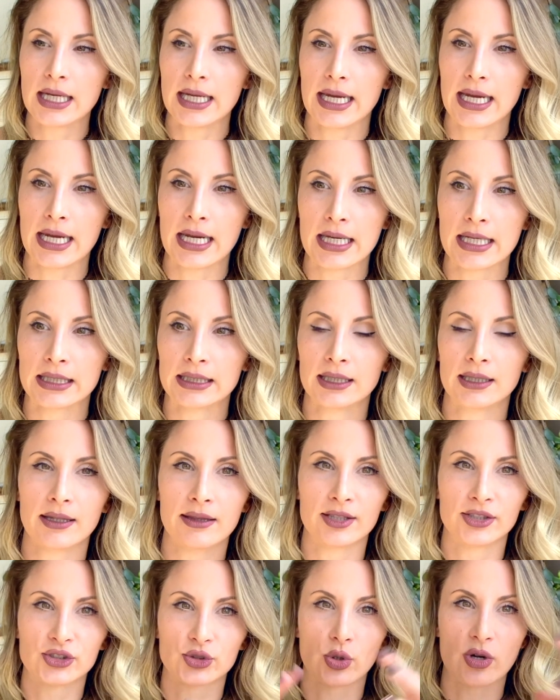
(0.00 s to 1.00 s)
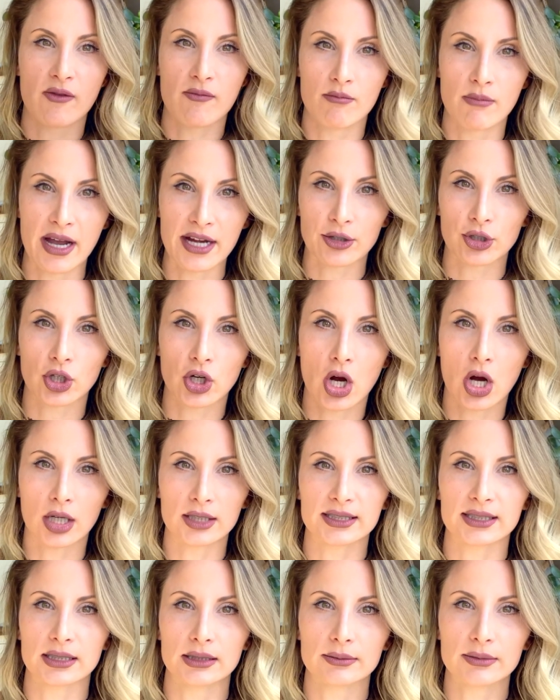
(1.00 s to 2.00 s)
in the sort of
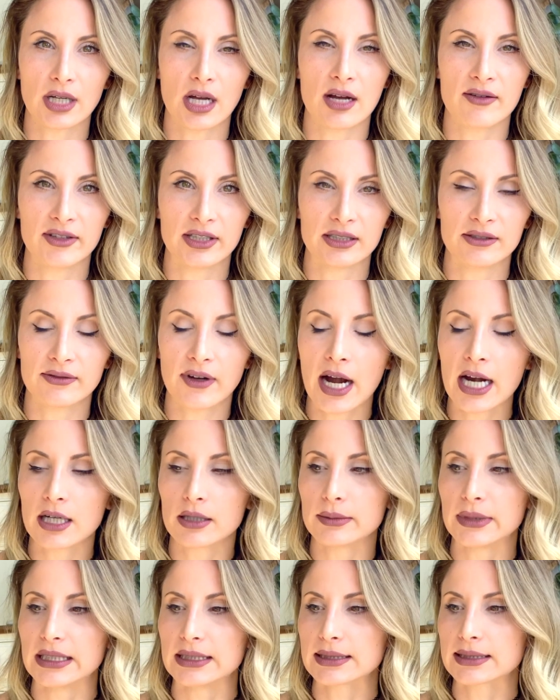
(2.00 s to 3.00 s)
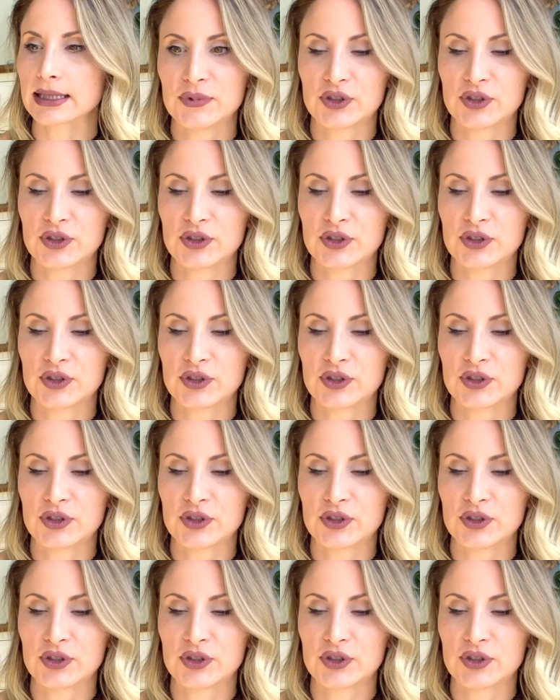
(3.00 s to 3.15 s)
microcosm of an environment.